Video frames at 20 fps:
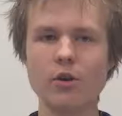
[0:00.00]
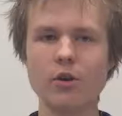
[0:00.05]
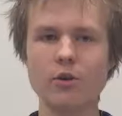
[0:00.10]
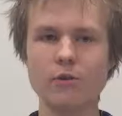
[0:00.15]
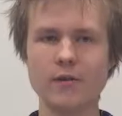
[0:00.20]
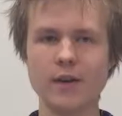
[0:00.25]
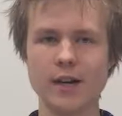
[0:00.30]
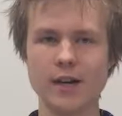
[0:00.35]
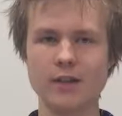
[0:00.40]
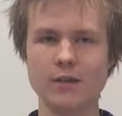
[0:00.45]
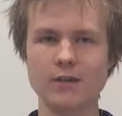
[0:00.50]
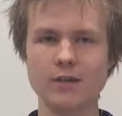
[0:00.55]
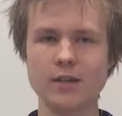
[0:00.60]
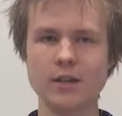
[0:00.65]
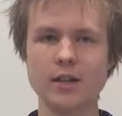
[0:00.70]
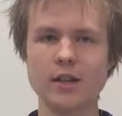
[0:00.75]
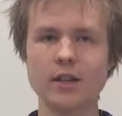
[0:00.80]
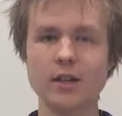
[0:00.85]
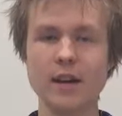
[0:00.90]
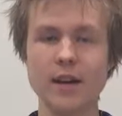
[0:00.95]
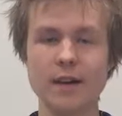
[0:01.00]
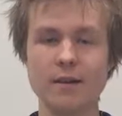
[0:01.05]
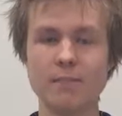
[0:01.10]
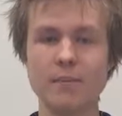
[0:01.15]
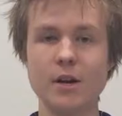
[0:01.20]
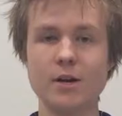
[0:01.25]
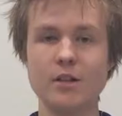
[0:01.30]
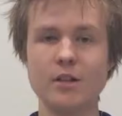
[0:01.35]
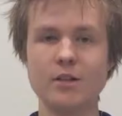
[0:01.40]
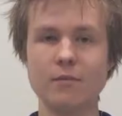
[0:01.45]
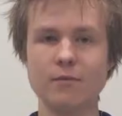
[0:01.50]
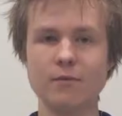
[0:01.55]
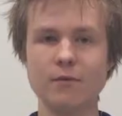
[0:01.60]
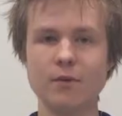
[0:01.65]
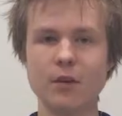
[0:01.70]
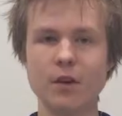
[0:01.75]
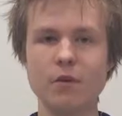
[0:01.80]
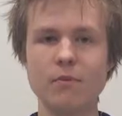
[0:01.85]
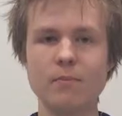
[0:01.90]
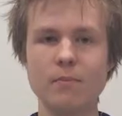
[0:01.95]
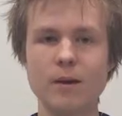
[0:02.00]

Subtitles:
through all your files and compares them for